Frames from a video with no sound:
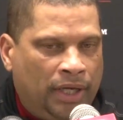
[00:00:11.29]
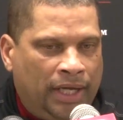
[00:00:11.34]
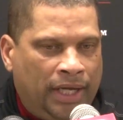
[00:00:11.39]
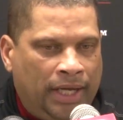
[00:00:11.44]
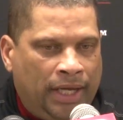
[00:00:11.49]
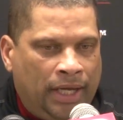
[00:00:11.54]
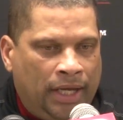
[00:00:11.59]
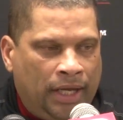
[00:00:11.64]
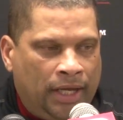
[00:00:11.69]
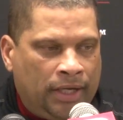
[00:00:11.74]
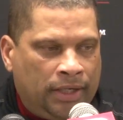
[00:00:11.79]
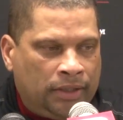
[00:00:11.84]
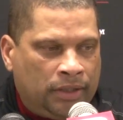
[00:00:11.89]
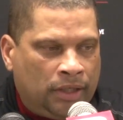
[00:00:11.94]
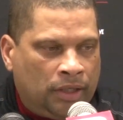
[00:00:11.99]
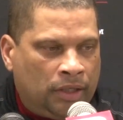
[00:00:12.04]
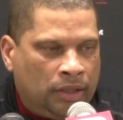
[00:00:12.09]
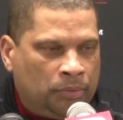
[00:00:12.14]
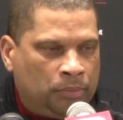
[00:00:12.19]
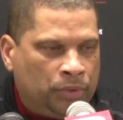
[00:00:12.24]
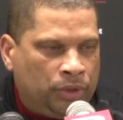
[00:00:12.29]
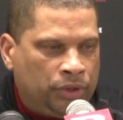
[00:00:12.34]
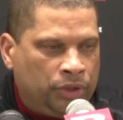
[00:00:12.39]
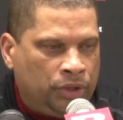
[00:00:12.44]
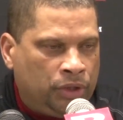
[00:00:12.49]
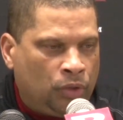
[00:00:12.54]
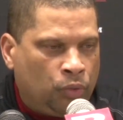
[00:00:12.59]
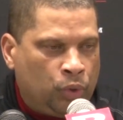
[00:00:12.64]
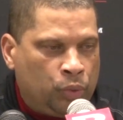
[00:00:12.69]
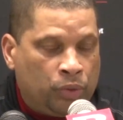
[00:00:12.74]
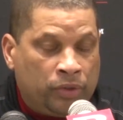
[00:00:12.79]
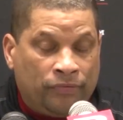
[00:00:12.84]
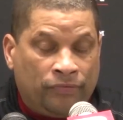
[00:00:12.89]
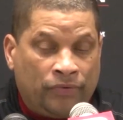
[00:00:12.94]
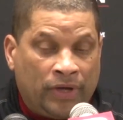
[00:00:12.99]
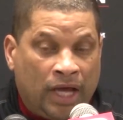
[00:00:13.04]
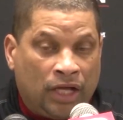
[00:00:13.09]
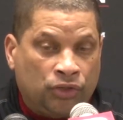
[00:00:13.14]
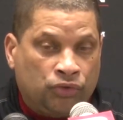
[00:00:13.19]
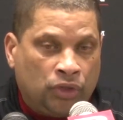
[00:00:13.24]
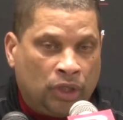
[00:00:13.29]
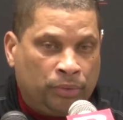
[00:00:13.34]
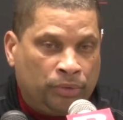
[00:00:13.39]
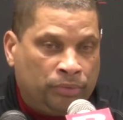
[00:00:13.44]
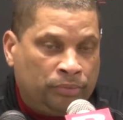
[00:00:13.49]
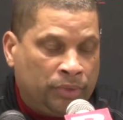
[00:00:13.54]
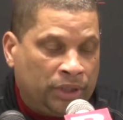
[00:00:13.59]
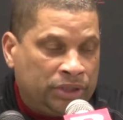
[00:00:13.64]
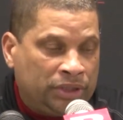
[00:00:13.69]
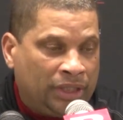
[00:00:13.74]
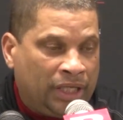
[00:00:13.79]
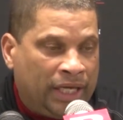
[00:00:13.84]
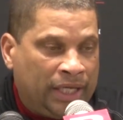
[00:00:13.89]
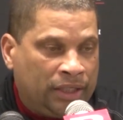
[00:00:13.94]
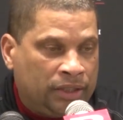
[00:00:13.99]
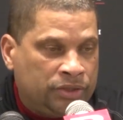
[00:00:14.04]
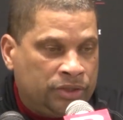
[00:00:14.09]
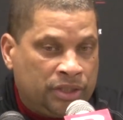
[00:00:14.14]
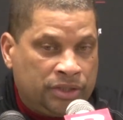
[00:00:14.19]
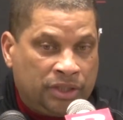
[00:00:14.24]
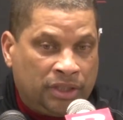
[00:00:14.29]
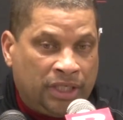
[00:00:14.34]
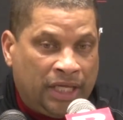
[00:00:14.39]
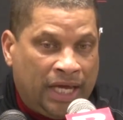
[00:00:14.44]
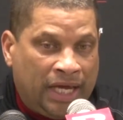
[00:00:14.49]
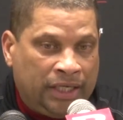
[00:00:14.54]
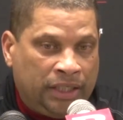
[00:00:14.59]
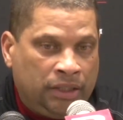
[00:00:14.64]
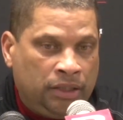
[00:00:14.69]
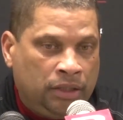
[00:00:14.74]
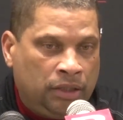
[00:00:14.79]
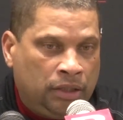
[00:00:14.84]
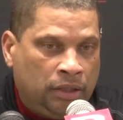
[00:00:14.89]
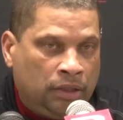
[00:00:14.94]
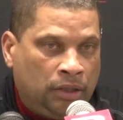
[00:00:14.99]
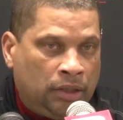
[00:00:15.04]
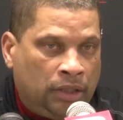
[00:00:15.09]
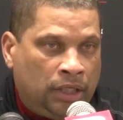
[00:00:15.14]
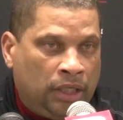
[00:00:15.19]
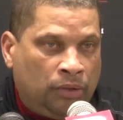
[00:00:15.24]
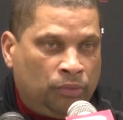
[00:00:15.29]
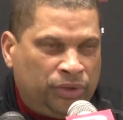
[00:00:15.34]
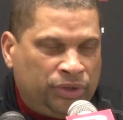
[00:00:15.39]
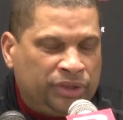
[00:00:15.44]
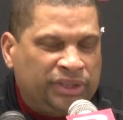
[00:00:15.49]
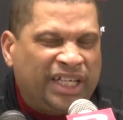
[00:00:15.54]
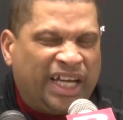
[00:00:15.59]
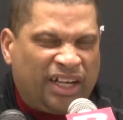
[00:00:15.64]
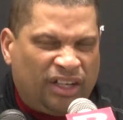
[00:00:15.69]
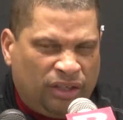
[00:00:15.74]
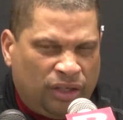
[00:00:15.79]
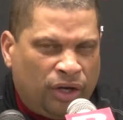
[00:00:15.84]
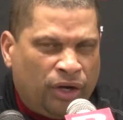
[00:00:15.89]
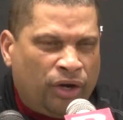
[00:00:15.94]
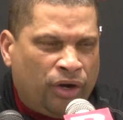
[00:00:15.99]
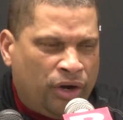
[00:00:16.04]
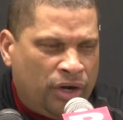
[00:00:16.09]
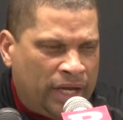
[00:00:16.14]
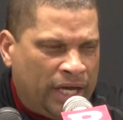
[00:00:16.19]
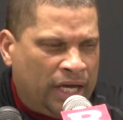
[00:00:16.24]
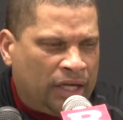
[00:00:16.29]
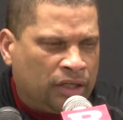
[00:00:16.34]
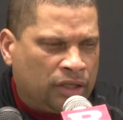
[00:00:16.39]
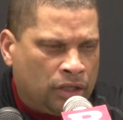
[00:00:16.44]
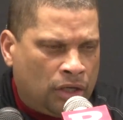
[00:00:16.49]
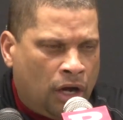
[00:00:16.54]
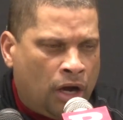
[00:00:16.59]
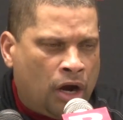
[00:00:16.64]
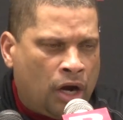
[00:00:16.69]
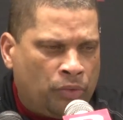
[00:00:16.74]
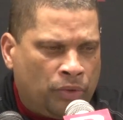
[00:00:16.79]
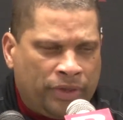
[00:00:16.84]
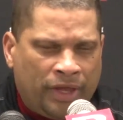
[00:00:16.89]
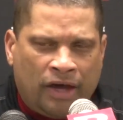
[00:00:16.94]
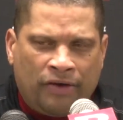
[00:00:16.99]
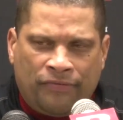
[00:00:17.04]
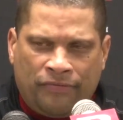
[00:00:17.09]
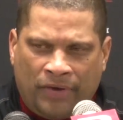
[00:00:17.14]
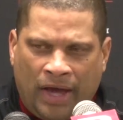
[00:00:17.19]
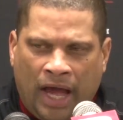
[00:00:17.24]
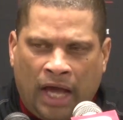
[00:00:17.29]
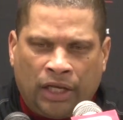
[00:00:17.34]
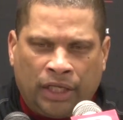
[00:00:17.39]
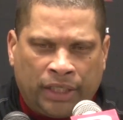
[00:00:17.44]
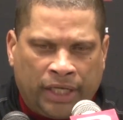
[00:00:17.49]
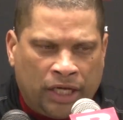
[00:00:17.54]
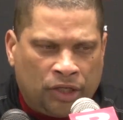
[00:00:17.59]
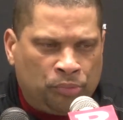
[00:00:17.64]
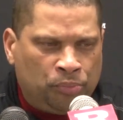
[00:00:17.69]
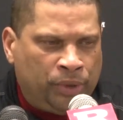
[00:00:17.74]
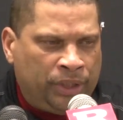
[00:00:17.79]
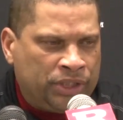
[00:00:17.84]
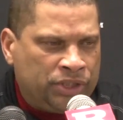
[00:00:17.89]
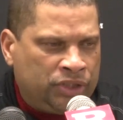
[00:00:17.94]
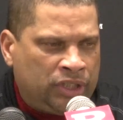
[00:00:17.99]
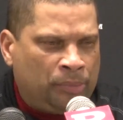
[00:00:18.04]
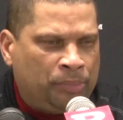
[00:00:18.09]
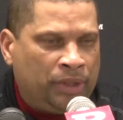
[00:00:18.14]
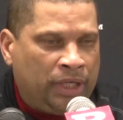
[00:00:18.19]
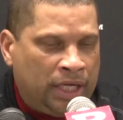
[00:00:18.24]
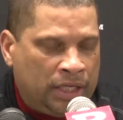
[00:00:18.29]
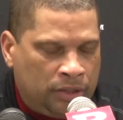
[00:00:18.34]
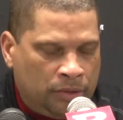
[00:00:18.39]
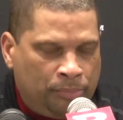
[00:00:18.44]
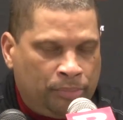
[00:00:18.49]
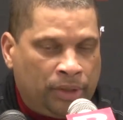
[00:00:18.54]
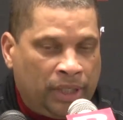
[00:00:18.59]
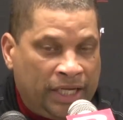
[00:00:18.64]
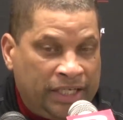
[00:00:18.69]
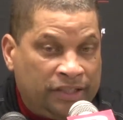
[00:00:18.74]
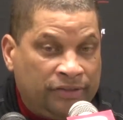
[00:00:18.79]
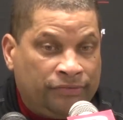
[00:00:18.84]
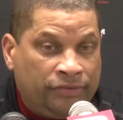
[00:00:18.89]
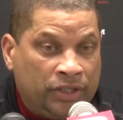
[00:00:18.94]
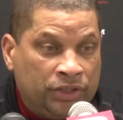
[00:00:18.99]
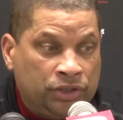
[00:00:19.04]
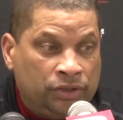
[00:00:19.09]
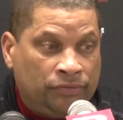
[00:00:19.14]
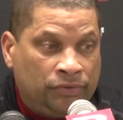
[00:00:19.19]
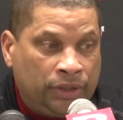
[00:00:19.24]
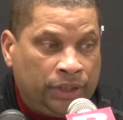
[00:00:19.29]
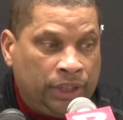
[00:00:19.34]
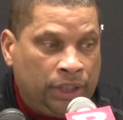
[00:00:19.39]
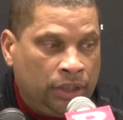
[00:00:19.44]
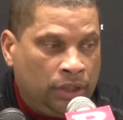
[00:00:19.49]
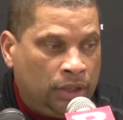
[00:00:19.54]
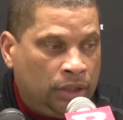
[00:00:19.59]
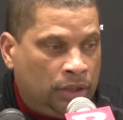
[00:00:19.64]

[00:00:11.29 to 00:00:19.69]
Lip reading: And, you know, we were in foul trouble, much like Cincinnati. And we just got to learn how to guard without fouling, how to be a step ahead of the plate defensively.